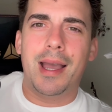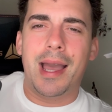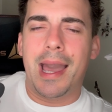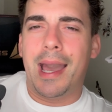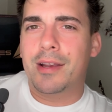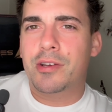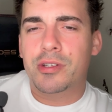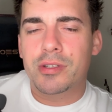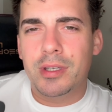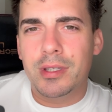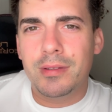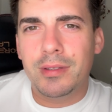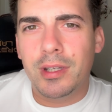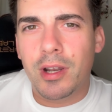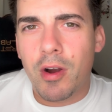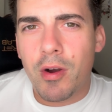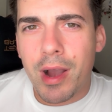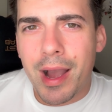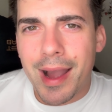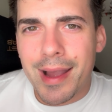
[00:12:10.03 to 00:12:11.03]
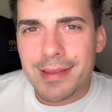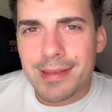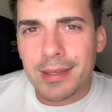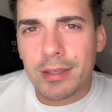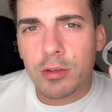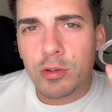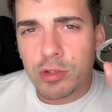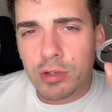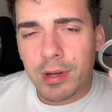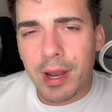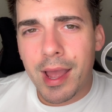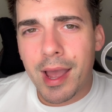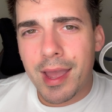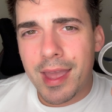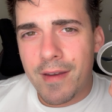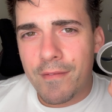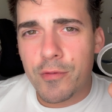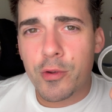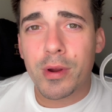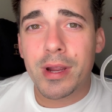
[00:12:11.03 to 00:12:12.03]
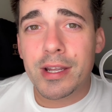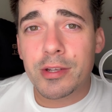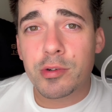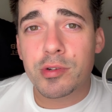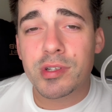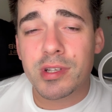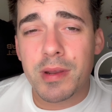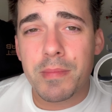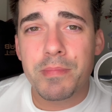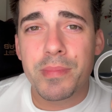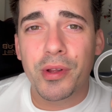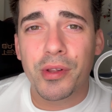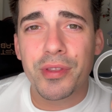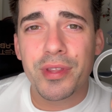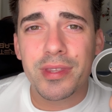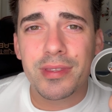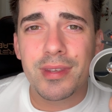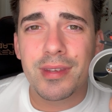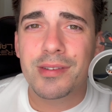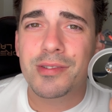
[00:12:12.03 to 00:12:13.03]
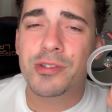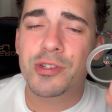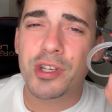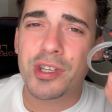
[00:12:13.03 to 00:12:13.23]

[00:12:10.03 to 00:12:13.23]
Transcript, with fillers: actually, you know, I think you should, if you're interested in building this,